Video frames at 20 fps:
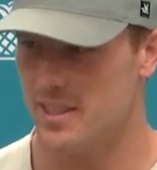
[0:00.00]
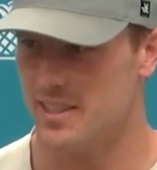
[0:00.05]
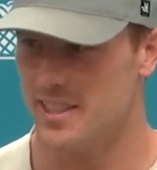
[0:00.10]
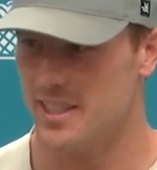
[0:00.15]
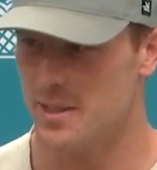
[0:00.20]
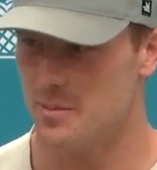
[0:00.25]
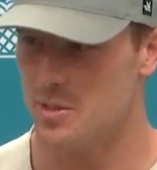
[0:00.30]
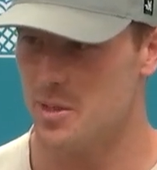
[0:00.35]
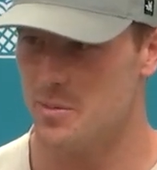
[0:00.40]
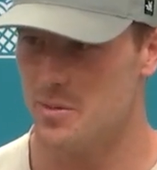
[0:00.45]
to
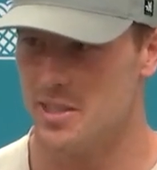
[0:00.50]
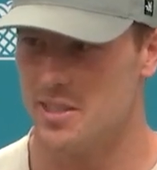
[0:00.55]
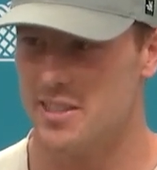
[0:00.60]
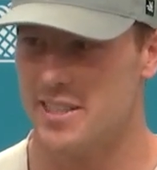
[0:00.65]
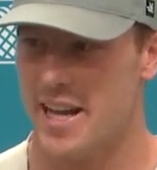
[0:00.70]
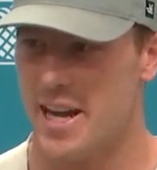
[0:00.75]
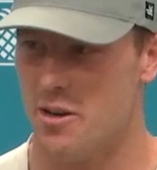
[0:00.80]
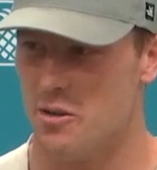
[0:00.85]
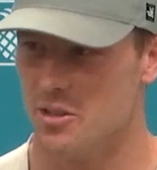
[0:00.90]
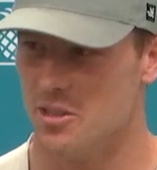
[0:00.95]
set up some of these
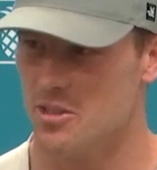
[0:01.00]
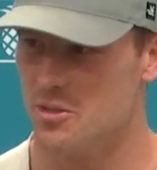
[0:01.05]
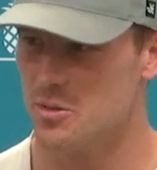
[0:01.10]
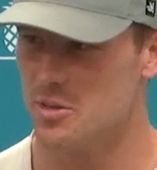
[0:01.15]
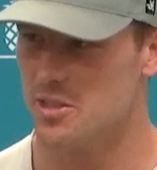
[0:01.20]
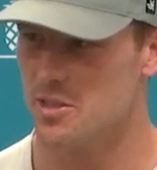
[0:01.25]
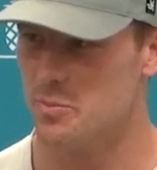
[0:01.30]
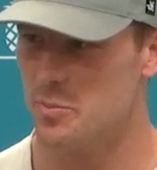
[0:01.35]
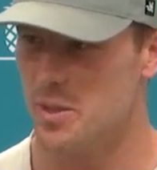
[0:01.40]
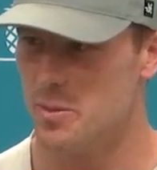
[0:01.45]
towers
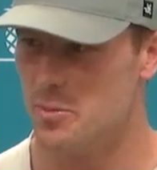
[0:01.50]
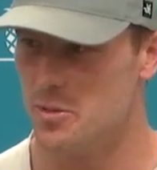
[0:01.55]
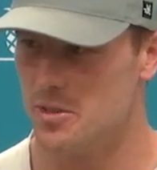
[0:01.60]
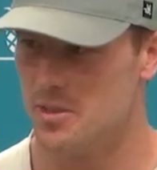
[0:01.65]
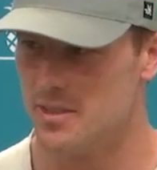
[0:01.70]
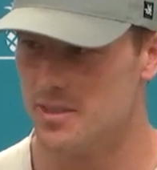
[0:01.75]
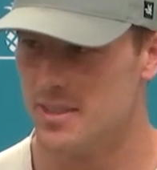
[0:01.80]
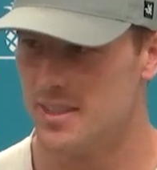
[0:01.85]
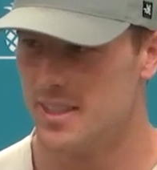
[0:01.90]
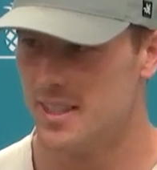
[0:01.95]
with some
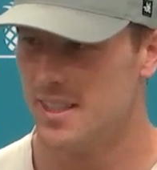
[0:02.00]
people